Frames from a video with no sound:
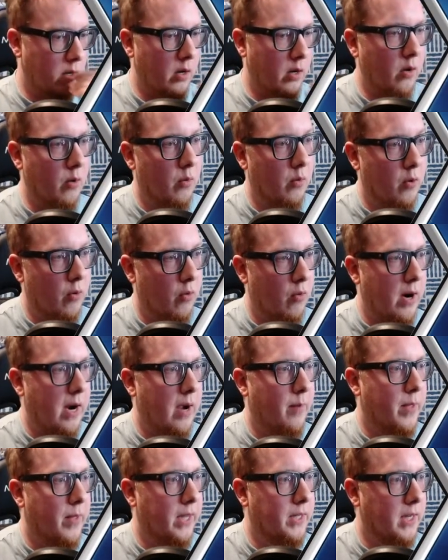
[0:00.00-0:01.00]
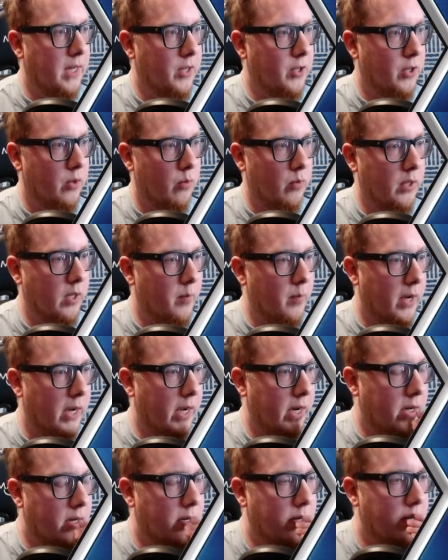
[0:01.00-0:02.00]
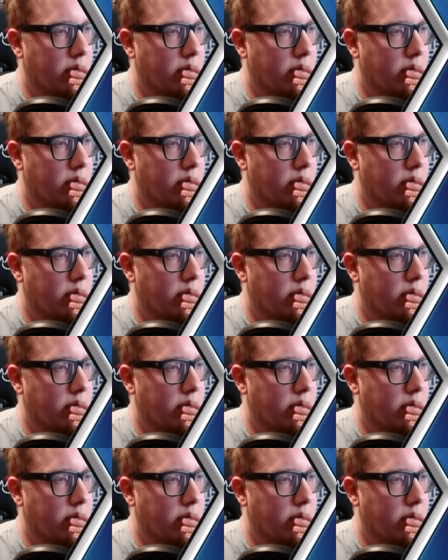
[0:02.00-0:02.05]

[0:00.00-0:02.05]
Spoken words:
Oh, crap. That's actually really bad.